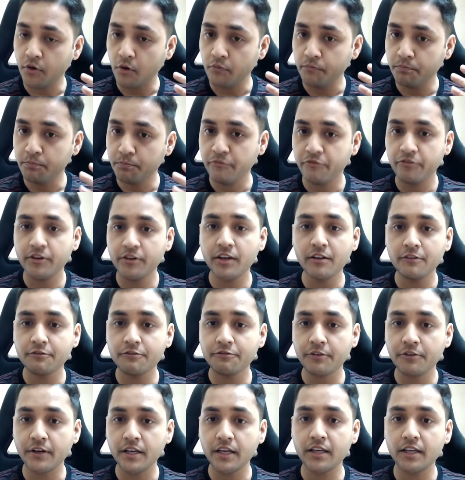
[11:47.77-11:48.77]
feel
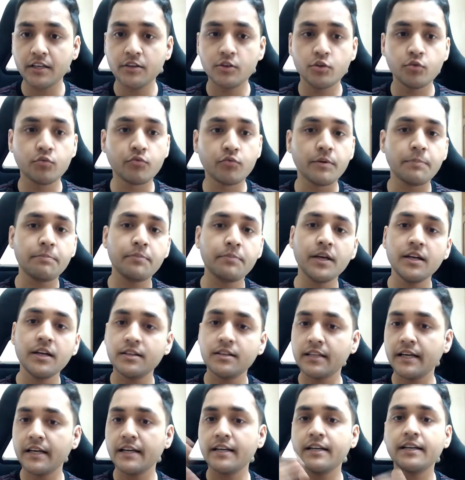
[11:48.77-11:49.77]
free to repeat
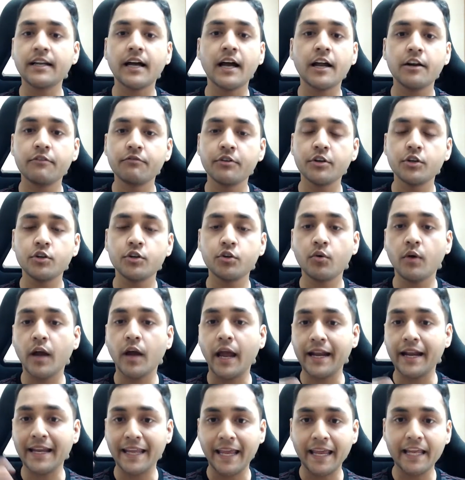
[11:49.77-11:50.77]
the entire video
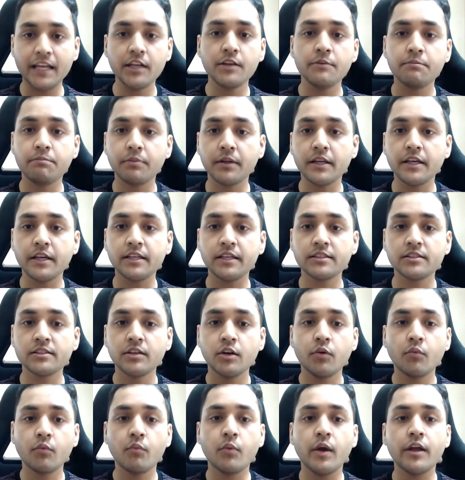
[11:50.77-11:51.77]
at any place
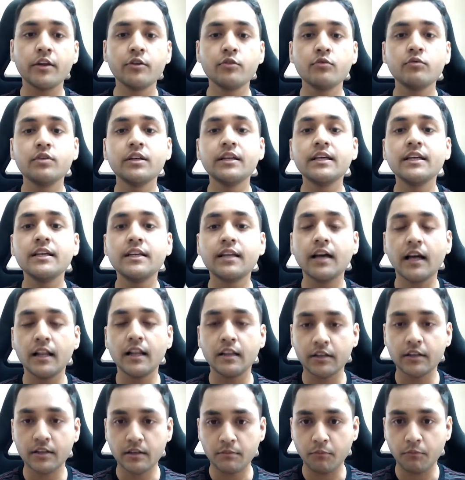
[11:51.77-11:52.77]
where you need a
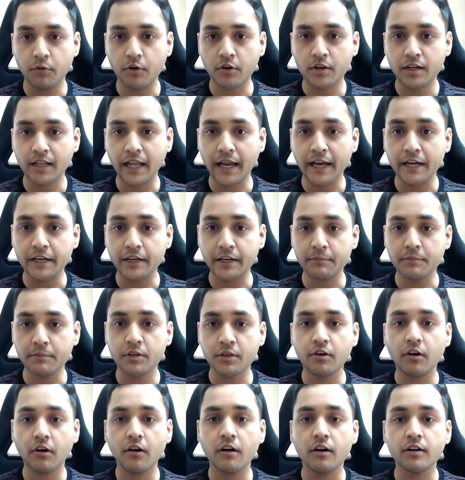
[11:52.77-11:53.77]
little more clarity,
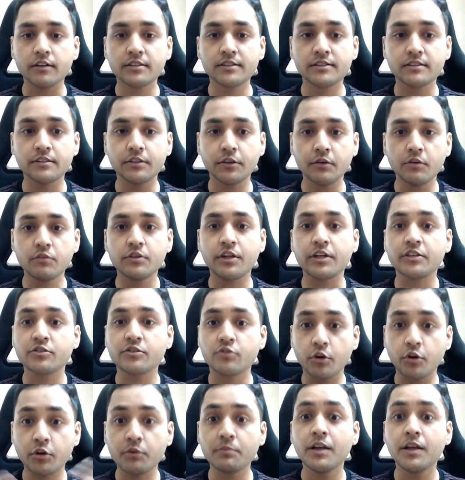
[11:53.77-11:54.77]
because there's
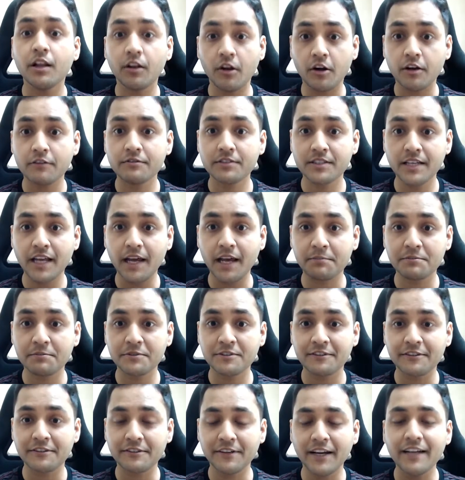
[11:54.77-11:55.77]
going to be a lot of
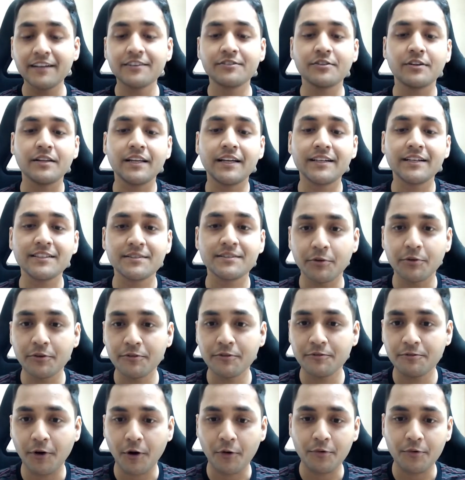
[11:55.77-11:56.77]
steps, right? So let's move
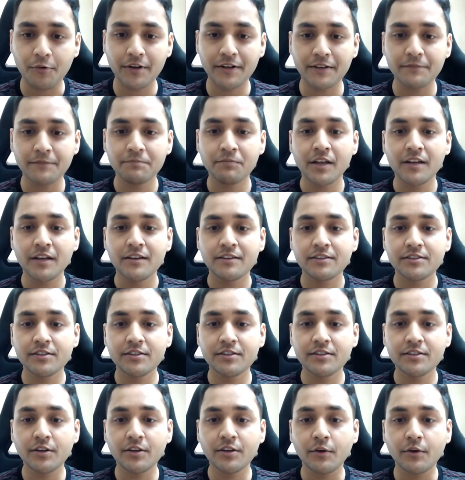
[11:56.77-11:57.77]
forward.
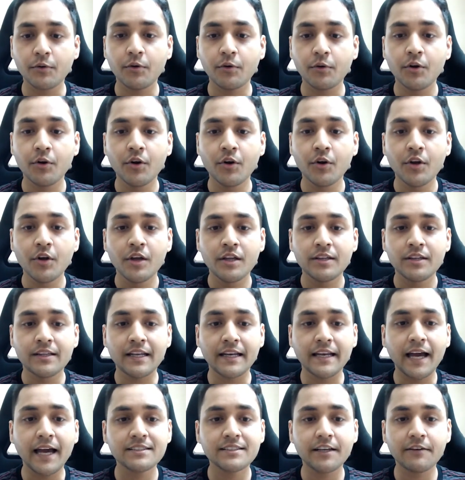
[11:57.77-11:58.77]
So the
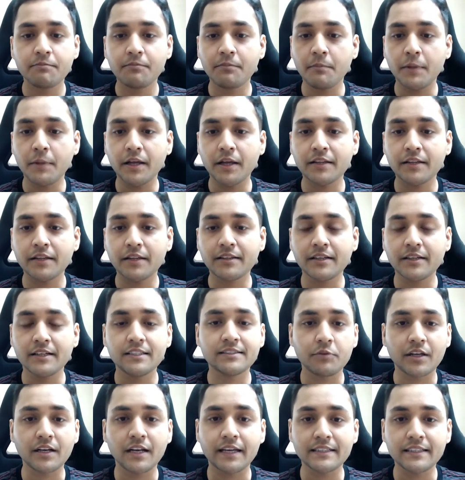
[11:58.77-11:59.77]
9-step method is something
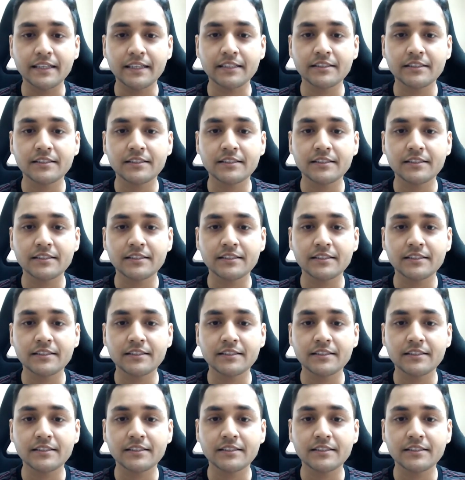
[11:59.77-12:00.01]
like this.